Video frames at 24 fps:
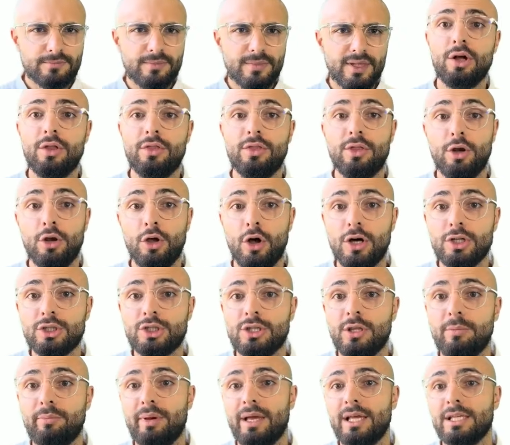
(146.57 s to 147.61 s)
The larger
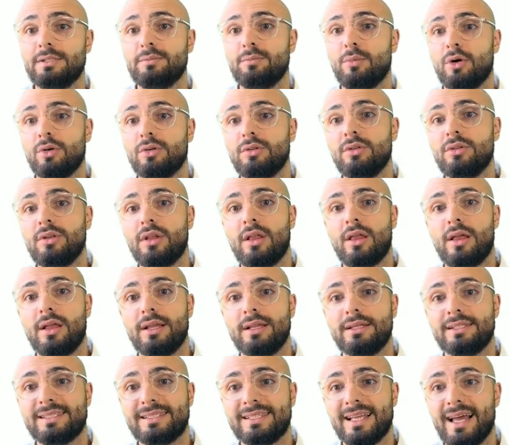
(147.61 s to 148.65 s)
the base model
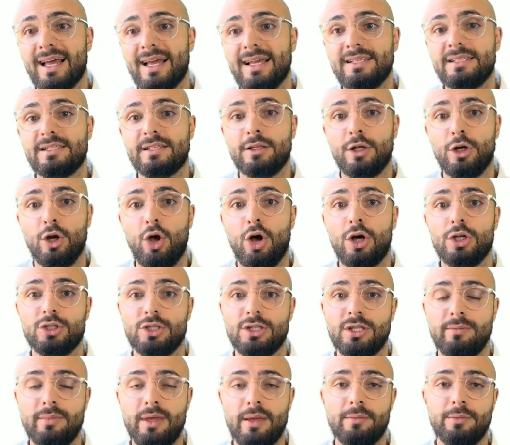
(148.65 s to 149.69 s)
size, the larger
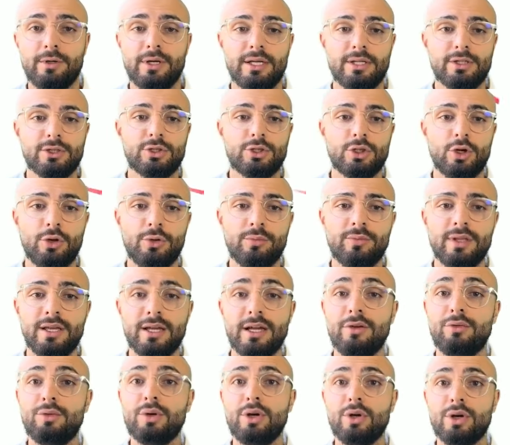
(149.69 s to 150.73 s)
the memory. So
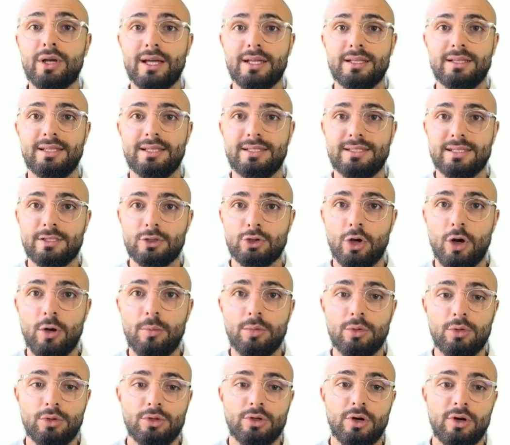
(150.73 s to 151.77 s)
if we look at these
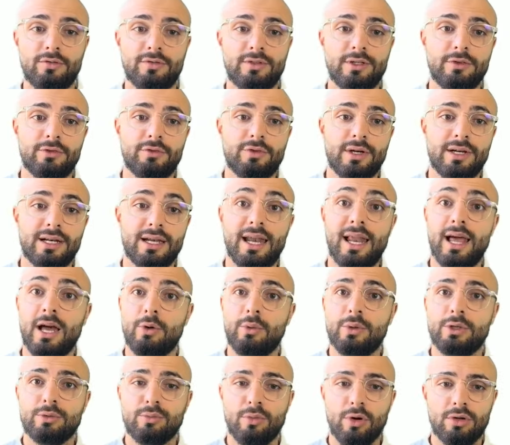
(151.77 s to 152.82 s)
examples of different
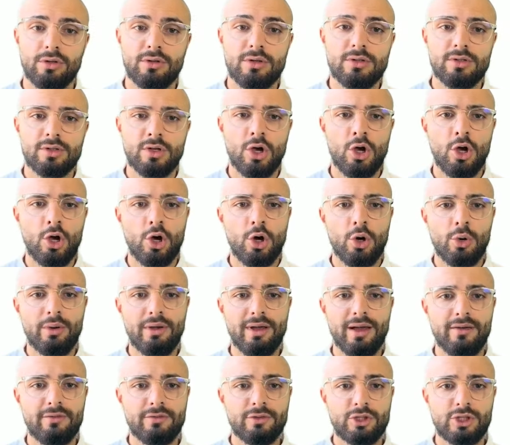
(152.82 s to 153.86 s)
language models, we
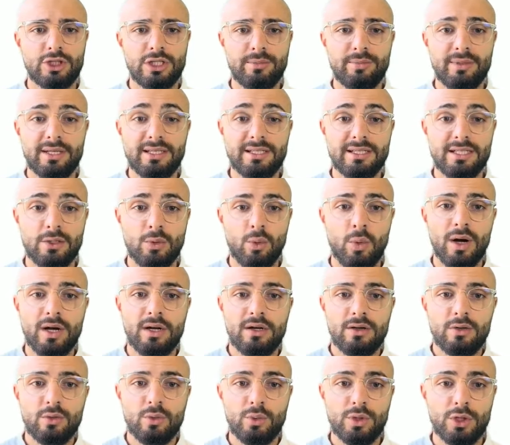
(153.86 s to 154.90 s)
have
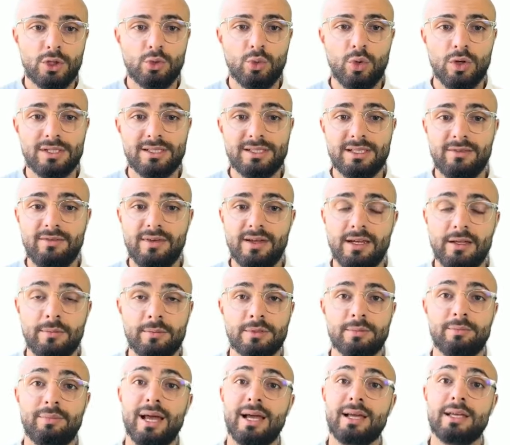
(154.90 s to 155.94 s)
GPT-1, which was
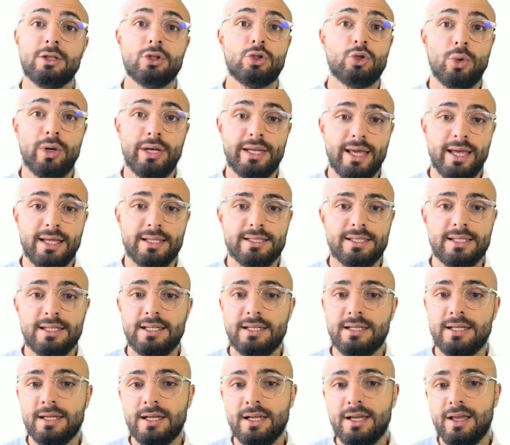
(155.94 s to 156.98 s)
developed back in 2018.
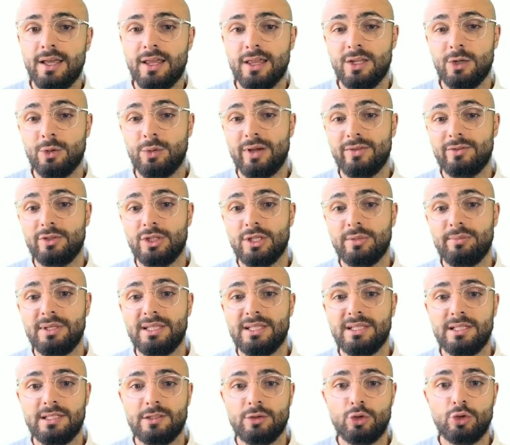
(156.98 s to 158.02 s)
Then we have
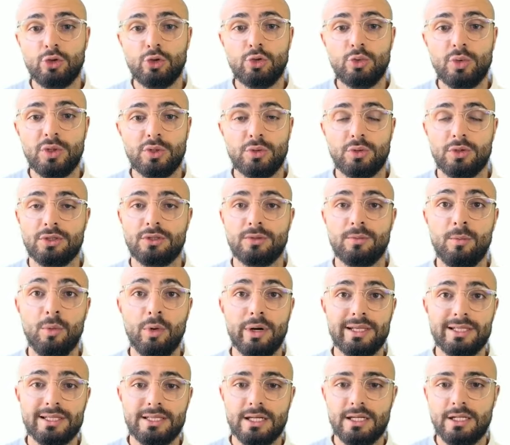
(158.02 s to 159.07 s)
GPT-2, which was more
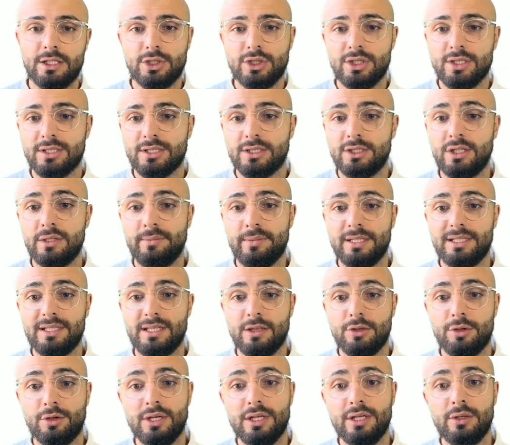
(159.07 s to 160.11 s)
intelligent,
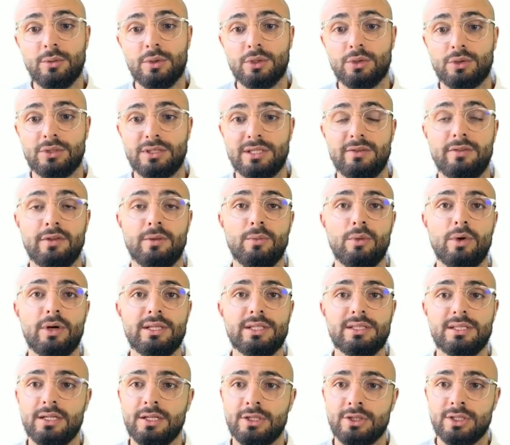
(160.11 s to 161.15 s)
GPT-3, which was even more
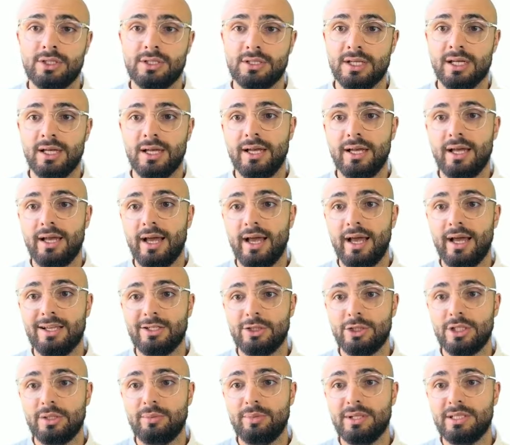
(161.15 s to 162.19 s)
intelligent, and
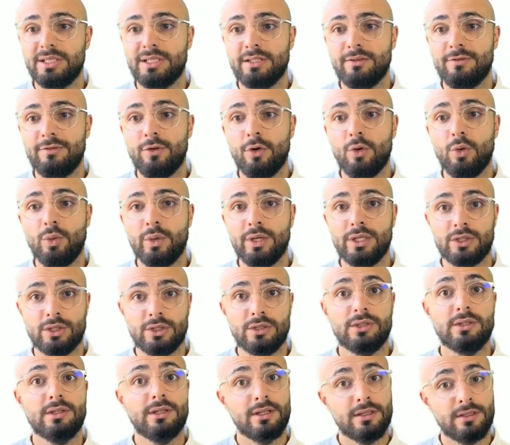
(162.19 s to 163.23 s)
GPT-4, which
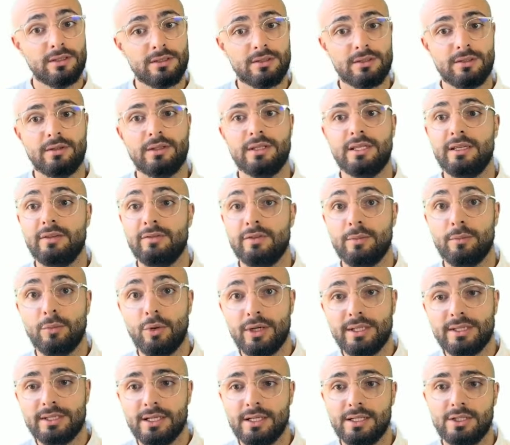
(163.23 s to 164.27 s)
is even more
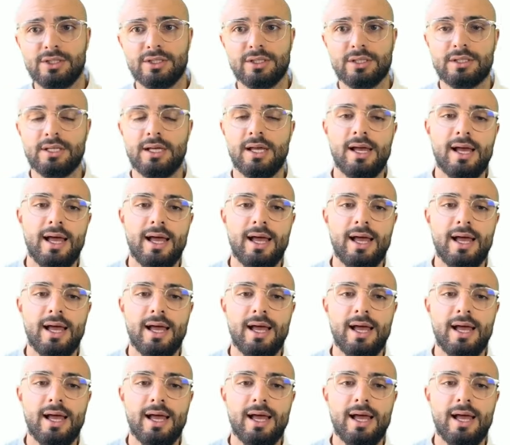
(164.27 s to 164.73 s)
intelligent.